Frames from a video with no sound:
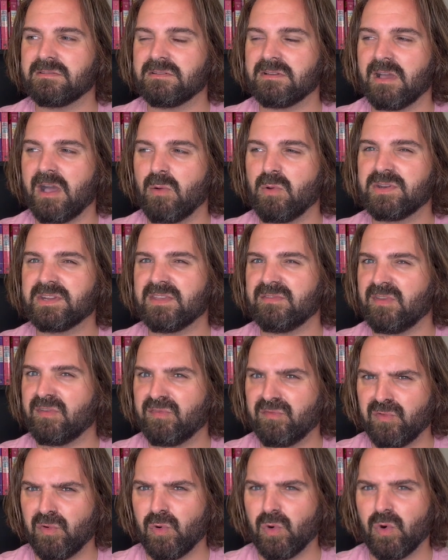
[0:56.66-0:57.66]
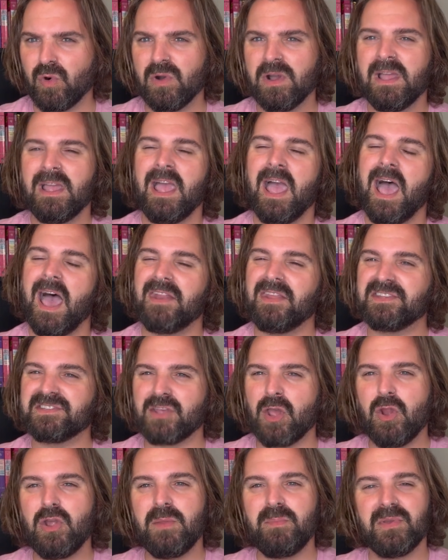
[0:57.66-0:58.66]
I would give it 4. And that's
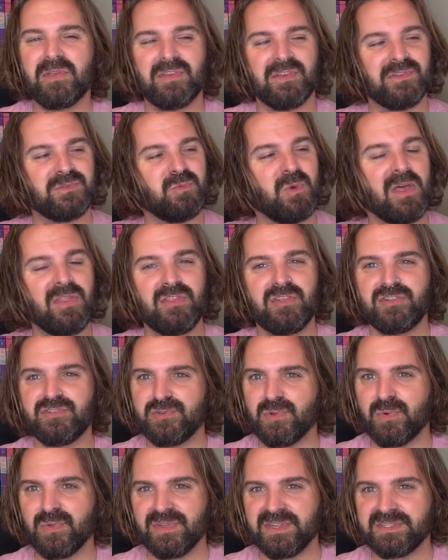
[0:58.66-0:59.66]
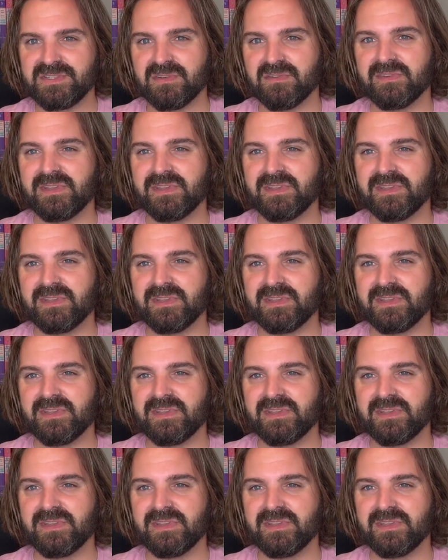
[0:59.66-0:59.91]
only because, one, the shortness of